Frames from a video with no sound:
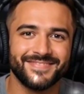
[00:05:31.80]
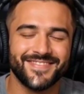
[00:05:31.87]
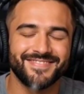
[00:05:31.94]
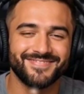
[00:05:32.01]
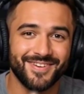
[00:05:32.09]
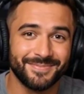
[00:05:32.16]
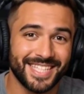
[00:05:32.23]

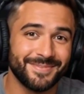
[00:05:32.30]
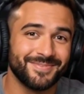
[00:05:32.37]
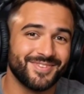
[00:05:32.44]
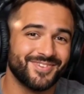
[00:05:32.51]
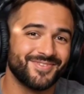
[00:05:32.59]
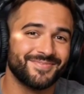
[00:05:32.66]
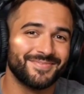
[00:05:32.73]
For
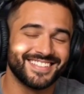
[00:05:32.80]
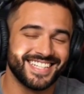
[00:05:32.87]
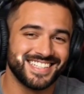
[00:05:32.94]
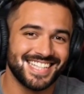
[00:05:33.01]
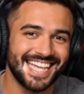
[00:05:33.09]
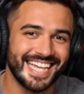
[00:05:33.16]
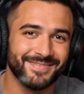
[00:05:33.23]
people who've been
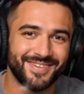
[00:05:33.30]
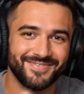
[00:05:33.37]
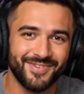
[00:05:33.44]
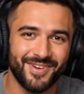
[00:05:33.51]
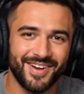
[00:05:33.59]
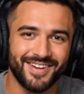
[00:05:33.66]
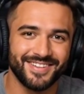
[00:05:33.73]
declined
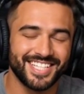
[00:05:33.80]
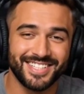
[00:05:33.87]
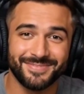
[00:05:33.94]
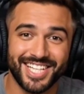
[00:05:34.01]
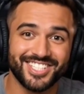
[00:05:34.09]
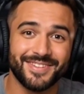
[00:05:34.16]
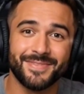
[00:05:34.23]
before,
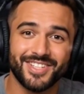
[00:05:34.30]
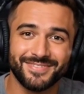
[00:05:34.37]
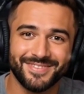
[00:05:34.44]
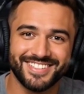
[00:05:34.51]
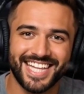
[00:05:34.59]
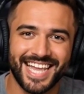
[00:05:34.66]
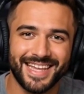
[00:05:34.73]
especially
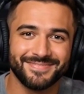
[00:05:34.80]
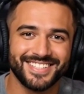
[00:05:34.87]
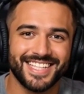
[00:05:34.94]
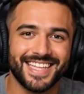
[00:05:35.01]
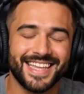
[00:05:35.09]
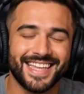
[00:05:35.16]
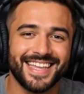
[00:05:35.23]
multiple times,
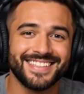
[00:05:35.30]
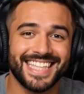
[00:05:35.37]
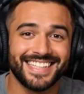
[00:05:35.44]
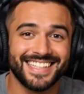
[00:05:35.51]
that